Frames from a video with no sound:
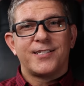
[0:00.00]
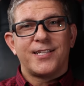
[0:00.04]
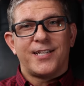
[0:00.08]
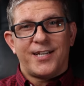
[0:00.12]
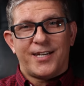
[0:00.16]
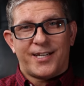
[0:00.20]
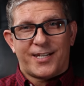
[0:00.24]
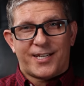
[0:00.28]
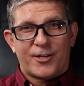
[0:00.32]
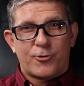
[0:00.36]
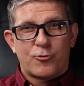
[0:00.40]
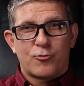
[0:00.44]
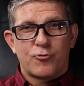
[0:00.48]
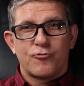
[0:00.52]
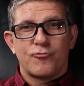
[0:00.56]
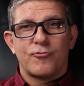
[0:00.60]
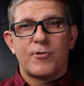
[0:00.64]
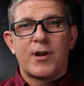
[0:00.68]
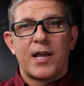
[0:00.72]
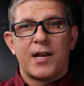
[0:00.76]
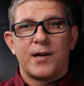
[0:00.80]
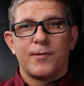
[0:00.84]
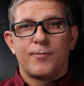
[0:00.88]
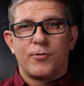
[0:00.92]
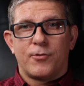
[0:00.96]
is an
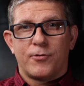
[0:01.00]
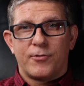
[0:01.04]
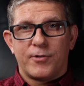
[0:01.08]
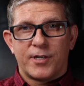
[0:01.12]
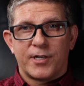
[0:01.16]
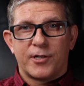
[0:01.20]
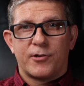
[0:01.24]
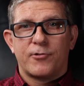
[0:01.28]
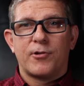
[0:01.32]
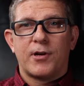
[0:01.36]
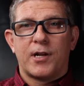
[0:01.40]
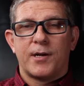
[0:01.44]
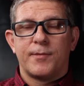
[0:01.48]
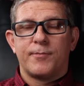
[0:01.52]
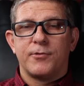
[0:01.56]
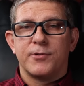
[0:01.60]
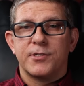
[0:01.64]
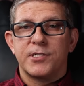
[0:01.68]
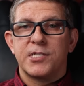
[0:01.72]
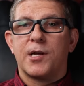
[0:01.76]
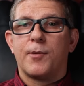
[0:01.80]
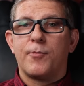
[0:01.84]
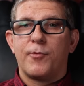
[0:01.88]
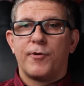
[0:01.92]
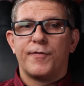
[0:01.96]
incredible, incredible
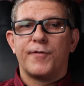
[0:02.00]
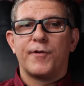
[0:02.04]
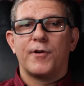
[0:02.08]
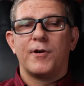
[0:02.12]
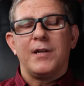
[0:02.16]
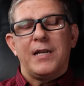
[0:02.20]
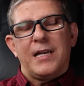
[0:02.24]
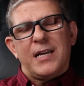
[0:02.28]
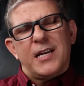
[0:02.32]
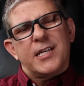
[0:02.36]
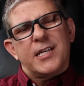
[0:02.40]
subwoofer.